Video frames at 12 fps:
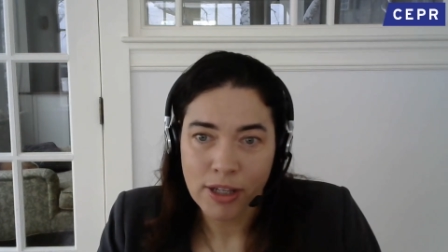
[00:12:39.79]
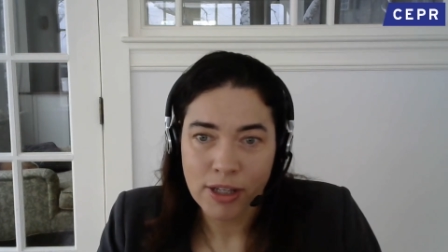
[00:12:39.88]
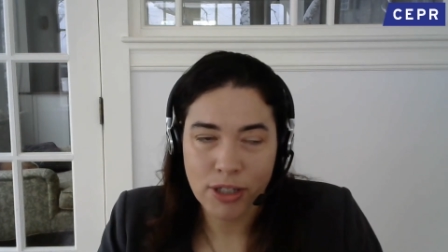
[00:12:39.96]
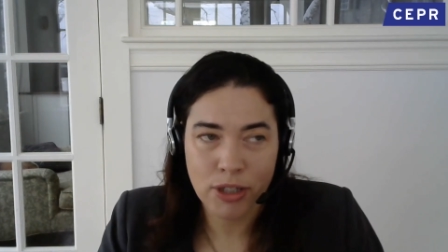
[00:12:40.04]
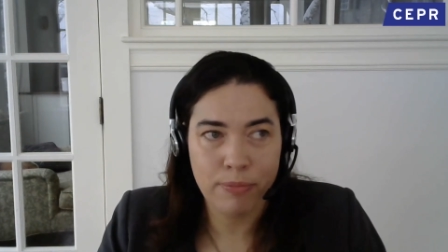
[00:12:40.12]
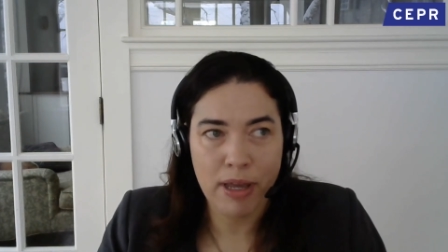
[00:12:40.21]

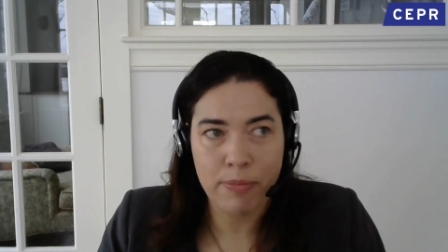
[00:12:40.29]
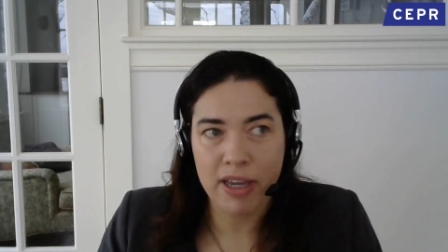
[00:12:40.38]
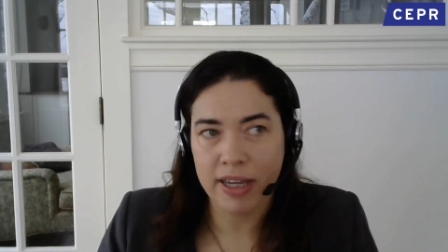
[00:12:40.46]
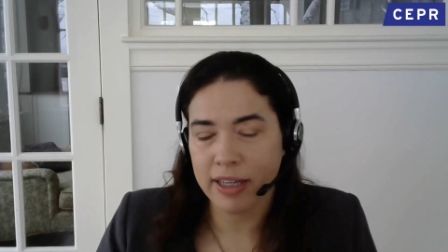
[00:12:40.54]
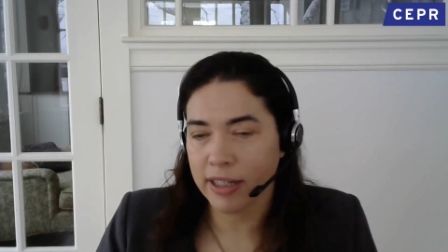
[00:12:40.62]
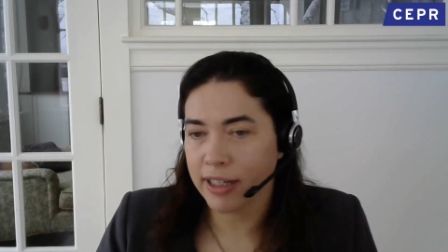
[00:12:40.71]
So maybe
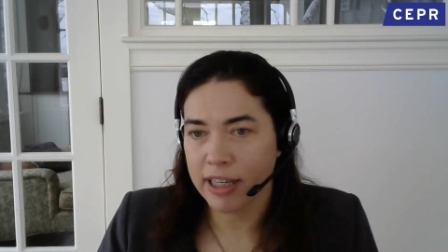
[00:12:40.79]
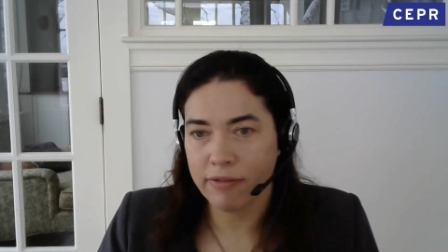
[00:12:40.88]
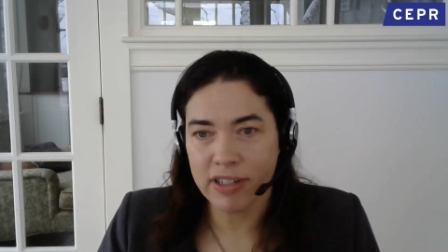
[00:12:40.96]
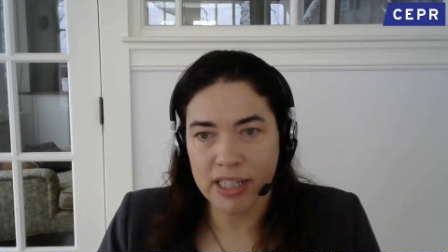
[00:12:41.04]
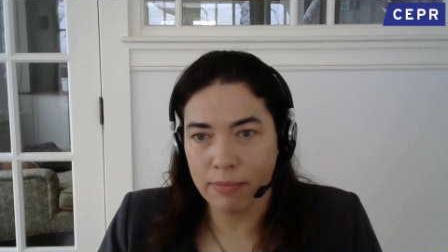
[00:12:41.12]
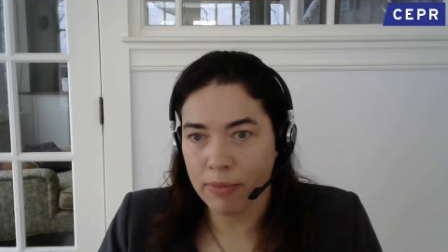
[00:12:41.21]
it can
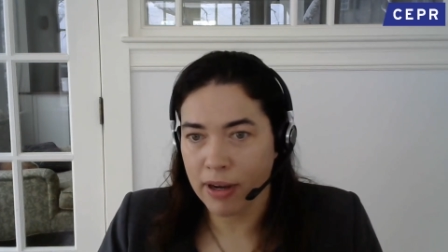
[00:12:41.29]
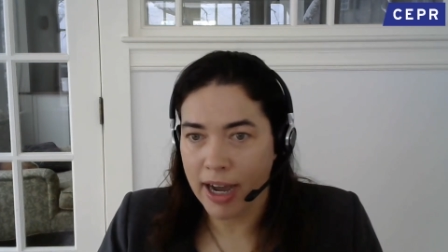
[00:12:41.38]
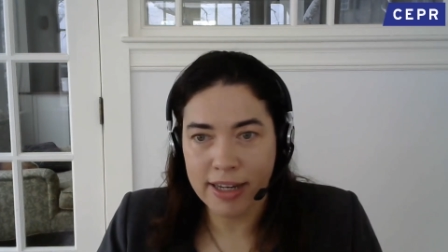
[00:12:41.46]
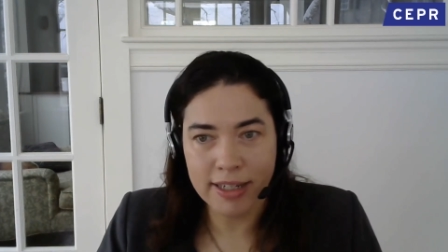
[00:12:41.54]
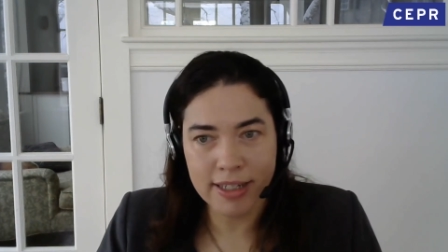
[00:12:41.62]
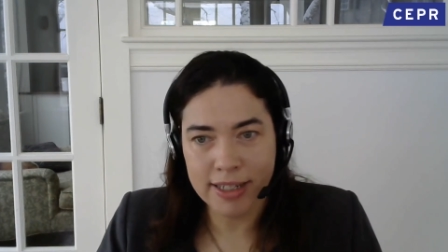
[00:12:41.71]
give some
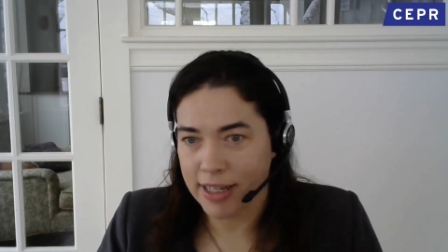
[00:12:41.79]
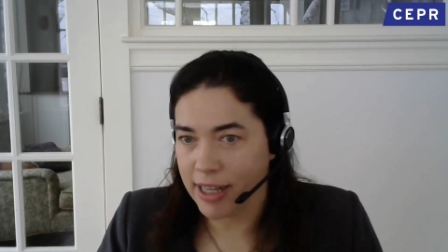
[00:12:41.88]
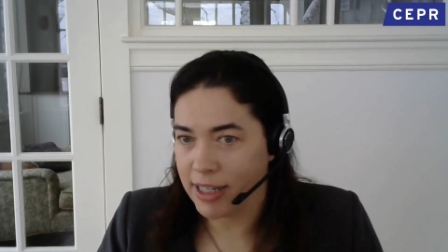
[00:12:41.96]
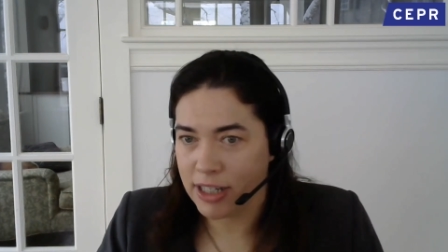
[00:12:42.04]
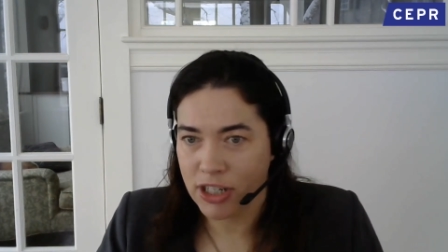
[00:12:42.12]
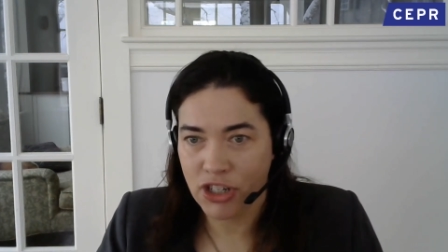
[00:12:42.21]
guidance
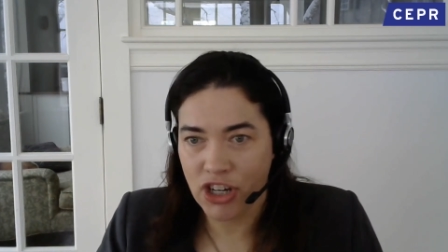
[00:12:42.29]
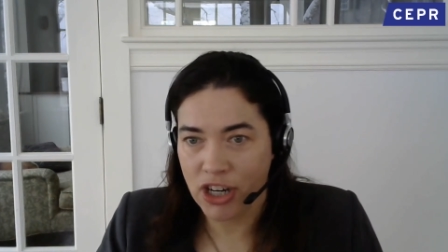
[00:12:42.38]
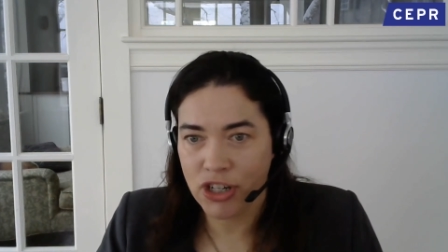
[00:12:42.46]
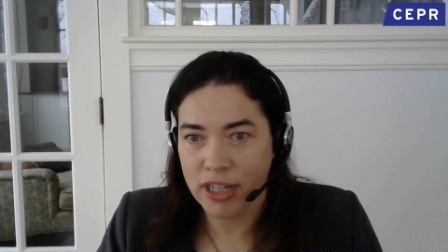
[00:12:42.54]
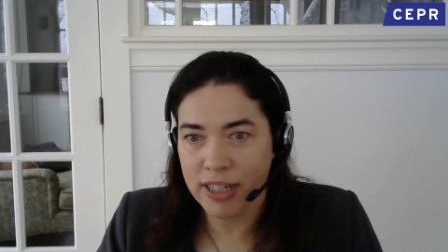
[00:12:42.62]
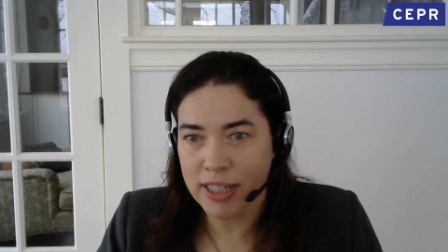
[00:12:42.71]
and
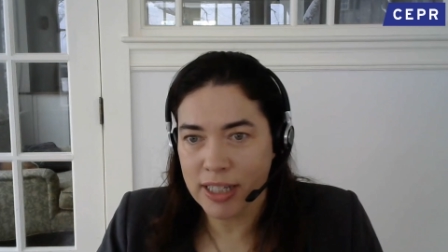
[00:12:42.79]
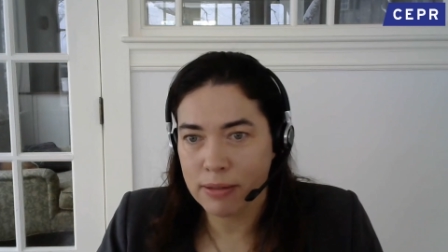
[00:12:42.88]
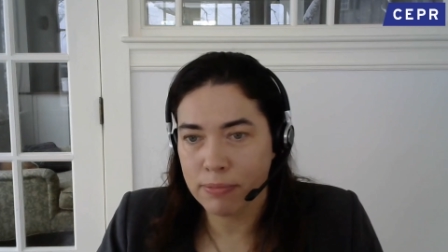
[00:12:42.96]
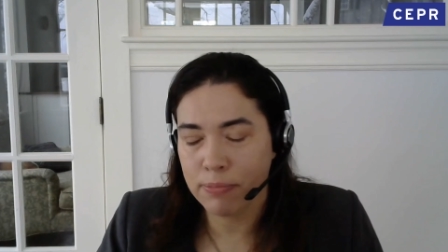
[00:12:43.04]
suggestions,